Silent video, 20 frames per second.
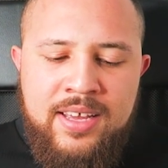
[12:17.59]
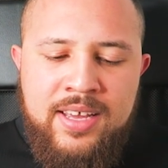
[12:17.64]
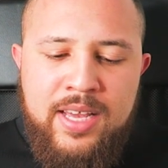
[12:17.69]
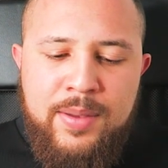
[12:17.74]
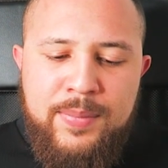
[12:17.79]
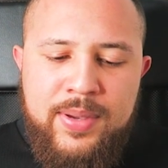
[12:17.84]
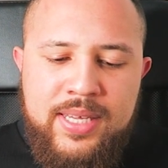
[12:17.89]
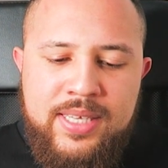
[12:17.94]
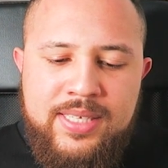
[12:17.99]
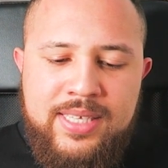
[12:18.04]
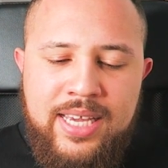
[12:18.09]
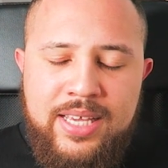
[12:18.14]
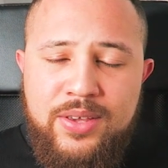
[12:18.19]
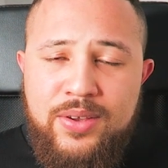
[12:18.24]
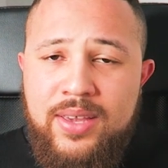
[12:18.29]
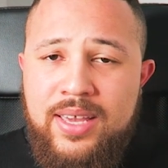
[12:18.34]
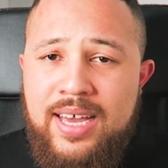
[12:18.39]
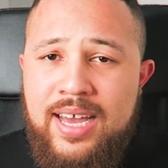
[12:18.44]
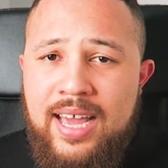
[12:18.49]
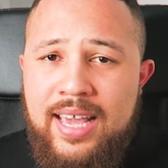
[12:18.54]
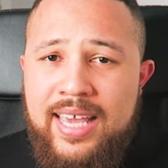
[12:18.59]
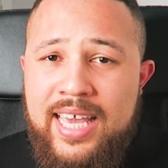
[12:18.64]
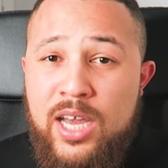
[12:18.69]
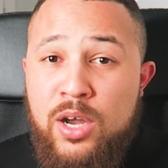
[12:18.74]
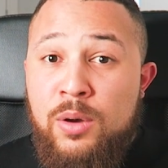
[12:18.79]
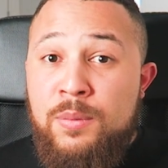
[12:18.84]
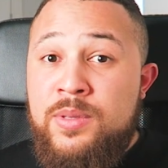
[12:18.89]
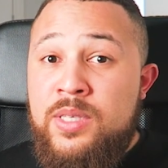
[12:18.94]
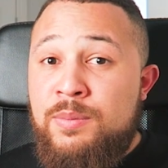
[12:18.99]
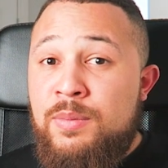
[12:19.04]
It means that you can
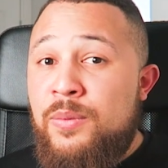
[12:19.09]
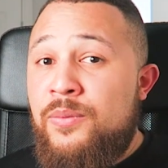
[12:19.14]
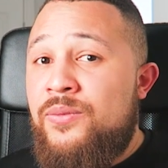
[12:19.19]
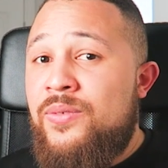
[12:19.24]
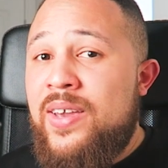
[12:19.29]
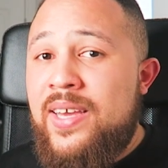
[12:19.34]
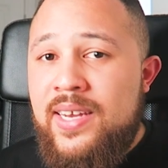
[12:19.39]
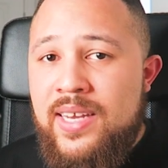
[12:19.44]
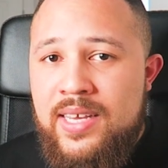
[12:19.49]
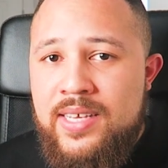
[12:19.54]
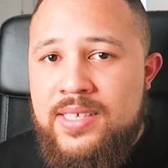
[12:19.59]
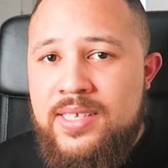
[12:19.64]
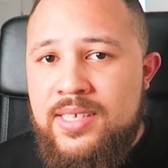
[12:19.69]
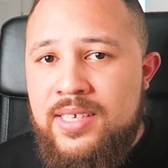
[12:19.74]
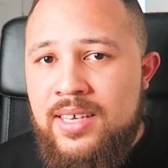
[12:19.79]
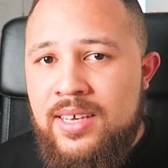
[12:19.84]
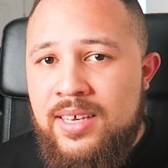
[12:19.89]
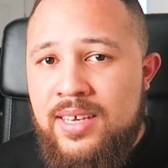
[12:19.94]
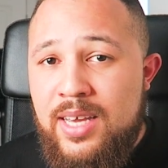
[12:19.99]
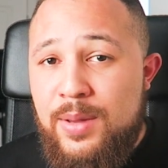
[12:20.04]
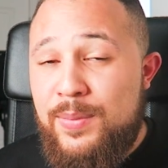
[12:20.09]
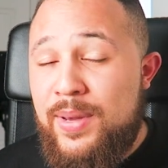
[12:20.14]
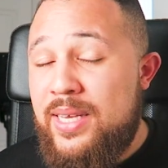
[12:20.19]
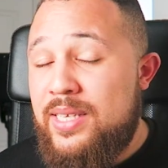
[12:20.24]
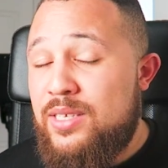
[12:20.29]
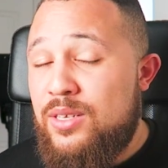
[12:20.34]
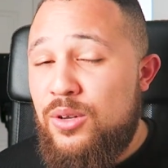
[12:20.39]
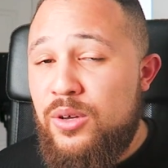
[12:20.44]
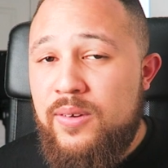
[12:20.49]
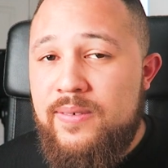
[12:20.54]
get optimum fitness. It
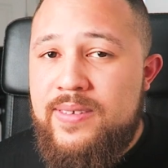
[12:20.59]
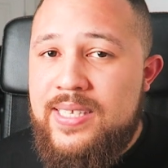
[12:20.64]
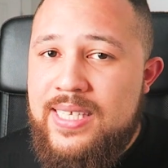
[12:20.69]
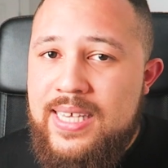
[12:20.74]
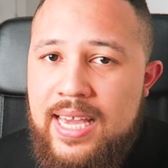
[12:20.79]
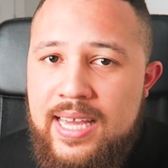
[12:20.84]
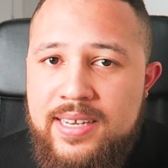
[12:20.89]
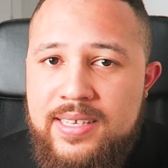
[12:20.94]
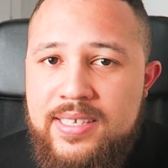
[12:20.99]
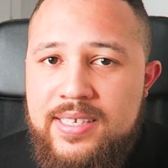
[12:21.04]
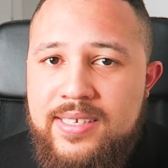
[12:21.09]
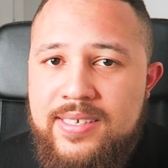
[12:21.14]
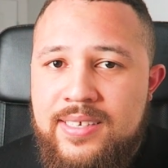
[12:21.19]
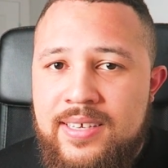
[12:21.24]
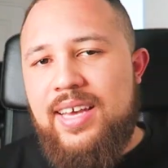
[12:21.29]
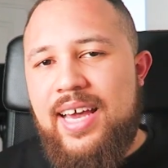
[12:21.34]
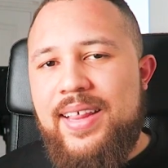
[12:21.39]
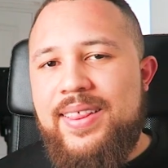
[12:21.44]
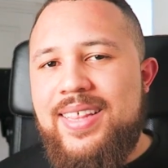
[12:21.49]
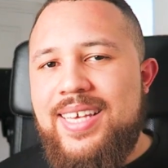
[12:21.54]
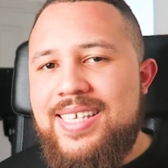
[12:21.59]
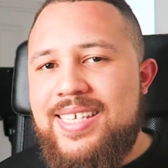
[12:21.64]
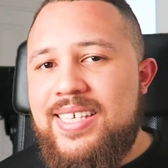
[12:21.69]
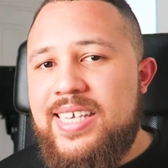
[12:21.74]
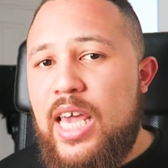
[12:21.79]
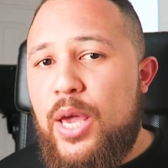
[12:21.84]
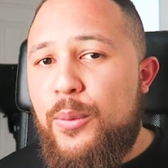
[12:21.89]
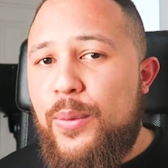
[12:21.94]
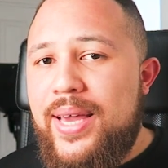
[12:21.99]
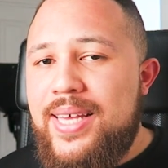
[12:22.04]
makes a lot of sense. And this
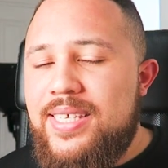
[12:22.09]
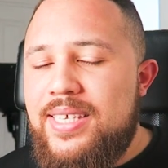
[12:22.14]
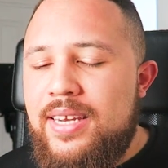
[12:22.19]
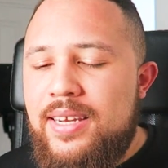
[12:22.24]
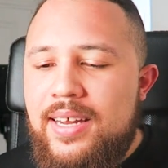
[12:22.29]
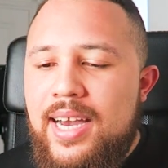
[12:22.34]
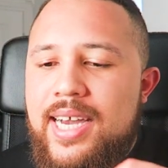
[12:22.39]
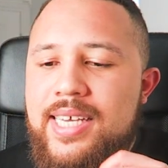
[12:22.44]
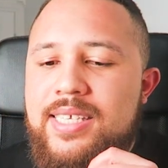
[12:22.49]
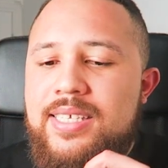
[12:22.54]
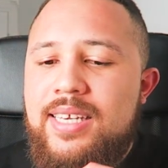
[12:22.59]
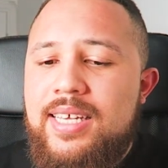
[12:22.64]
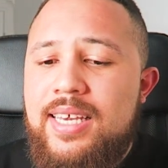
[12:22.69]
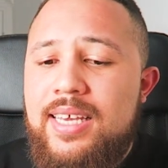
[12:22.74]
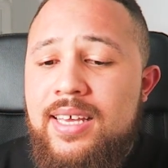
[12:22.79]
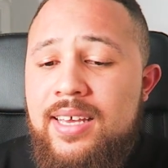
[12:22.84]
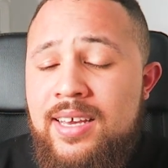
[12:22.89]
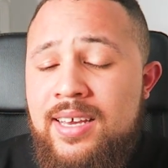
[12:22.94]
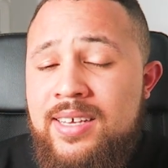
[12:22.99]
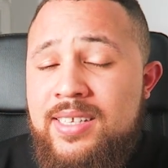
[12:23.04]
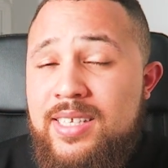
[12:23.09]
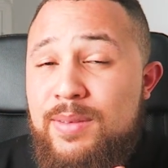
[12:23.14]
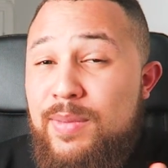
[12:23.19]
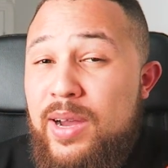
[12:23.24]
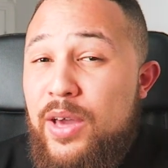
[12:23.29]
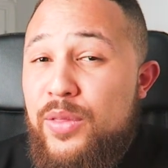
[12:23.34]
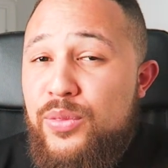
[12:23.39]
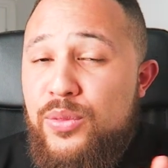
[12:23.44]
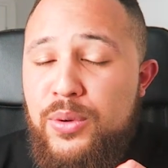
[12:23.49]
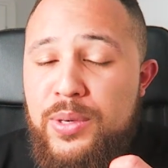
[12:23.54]
segues in nicely to
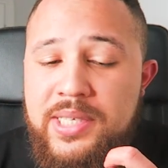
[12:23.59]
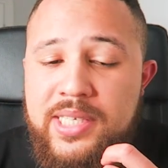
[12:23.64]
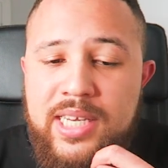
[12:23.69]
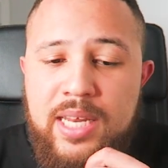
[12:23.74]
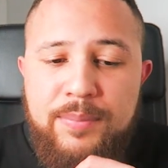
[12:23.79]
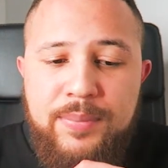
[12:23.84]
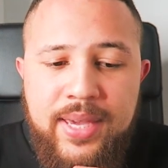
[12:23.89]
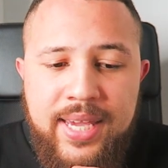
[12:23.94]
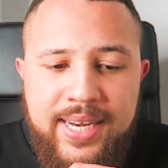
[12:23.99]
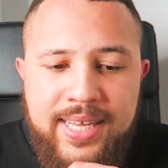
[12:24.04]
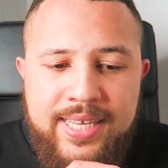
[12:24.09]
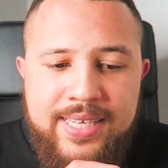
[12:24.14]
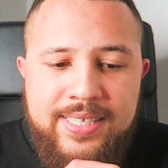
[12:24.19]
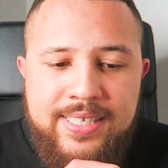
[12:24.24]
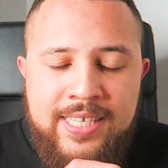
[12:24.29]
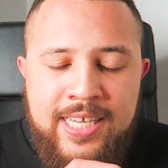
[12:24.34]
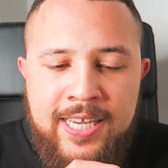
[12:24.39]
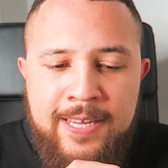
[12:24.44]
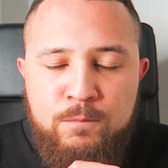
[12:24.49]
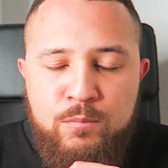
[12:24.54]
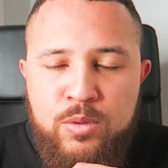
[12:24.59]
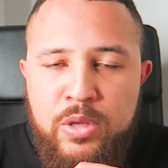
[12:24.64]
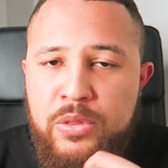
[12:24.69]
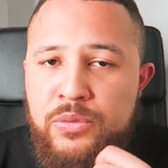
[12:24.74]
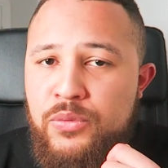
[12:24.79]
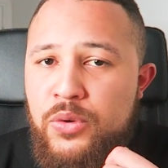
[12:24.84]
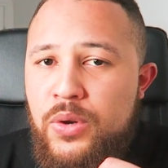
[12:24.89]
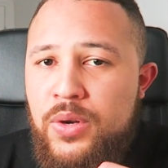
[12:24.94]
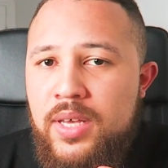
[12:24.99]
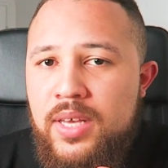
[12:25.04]
my thoughts and opinions.
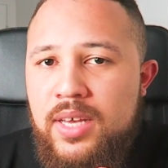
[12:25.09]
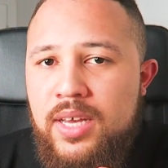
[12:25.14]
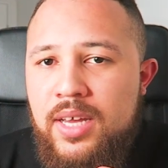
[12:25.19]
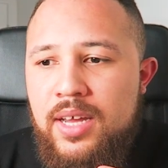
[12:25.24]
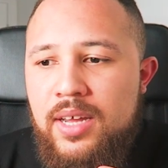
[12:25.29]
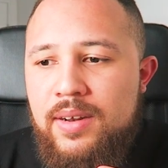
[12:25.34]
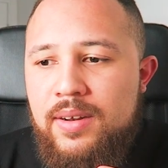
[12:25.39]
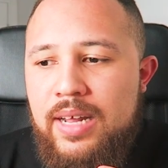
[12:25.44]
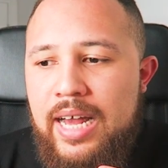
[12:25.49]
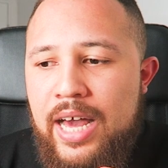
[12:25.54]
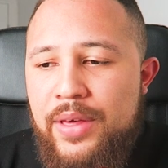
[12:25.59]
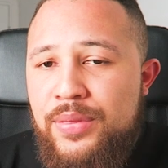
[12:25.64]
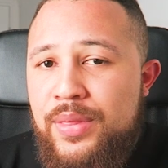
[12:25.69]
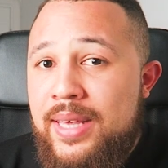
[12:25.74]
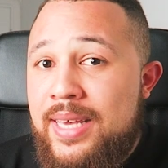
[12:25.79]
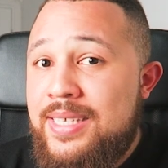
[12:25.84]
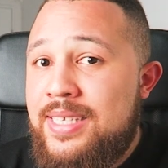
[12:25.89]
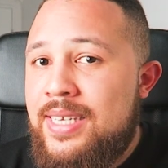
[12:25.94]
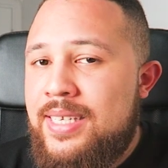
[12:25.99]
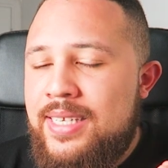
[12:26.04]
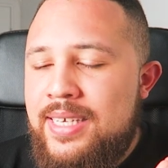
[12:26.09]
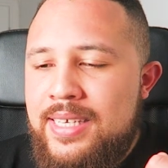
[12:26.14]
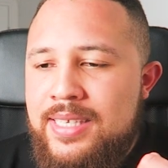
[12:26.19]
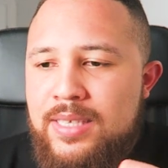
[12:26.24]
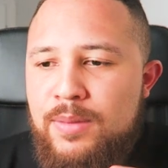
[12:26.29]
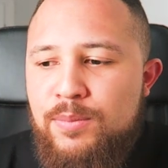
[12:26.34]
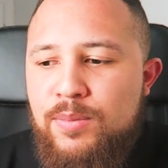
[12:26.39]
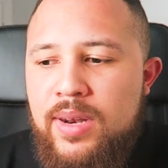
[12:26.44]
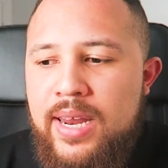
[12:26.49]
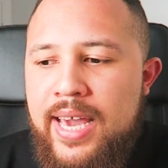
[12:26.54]
With Rudiger, I think he's a
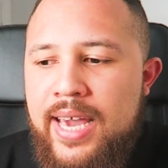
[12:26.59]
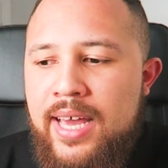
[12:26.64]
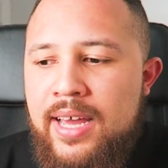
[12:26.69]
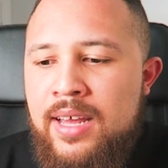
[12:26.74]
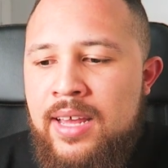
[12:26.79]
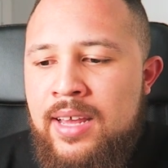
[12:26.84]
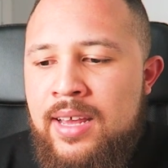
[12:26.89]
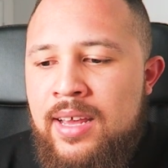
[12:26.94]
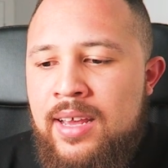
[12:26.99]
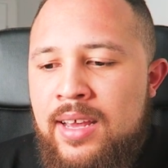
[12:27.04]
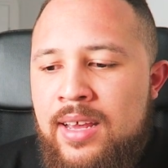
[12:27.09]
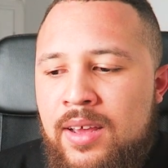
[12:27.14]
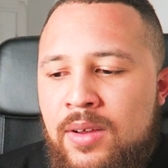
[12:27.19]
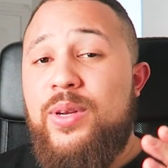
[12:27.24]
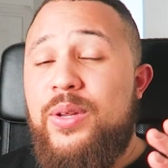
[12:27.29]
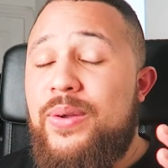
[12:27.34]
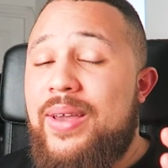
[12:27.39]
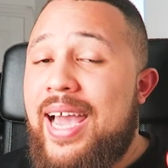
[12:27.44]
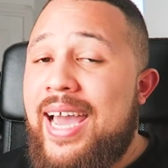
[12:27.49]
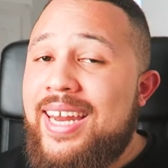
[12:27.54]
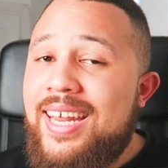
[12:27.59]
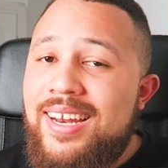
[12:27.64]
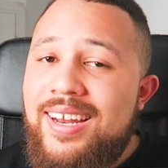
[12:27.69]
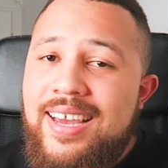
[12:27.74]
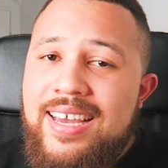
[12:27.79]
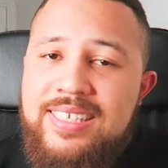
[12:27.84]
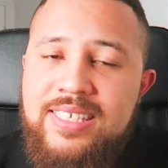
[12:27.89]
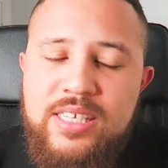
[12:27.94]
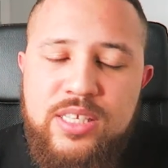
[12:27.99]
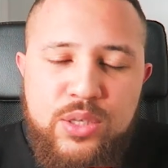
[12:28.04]
decent player. When you
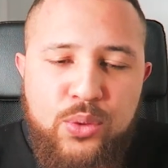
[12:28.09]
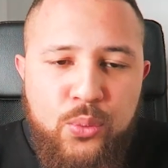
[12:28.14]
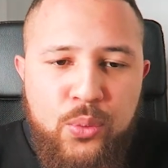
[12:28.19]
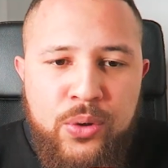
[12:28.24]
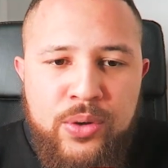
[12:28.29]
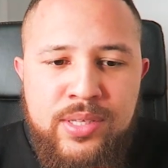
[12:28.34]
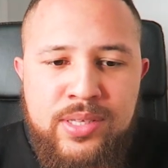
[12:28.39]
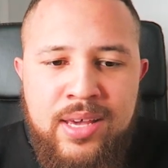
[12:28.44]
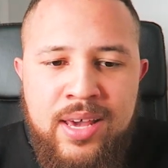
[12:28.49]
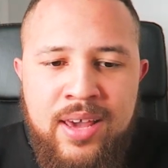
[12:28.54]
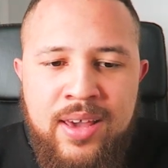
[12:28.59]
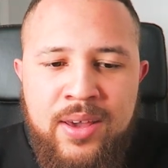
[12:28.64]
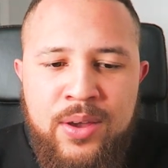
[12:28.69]
analyse the squad,